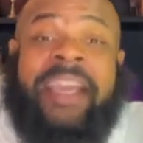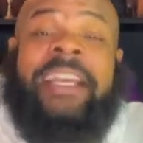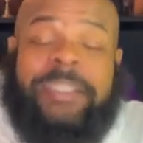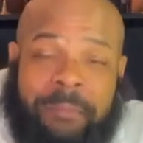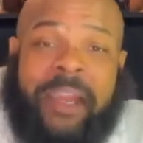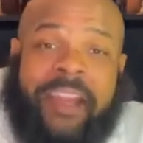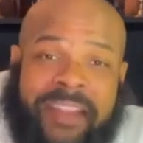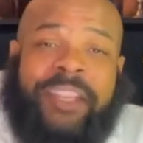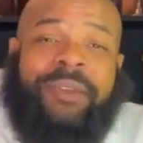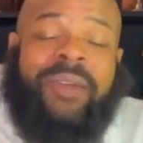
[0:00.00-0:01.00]
is bigger
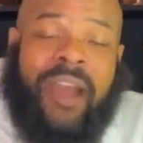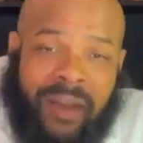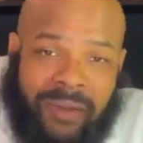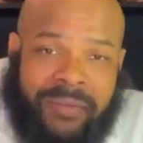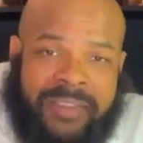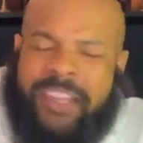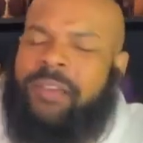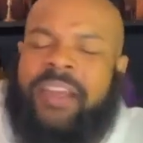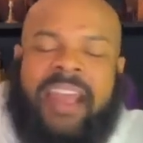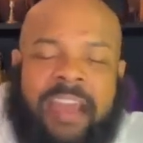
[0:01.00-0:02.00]
than you know, than you
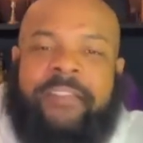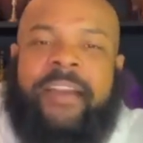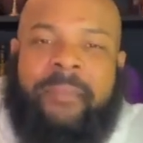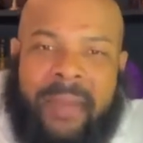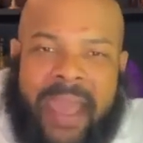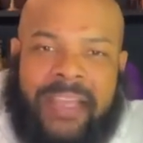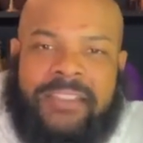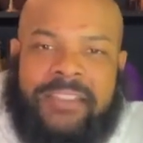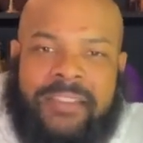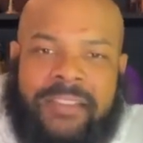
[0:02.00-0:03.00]
can ever
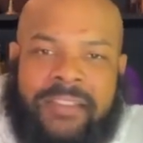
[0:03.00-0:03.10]
imagine.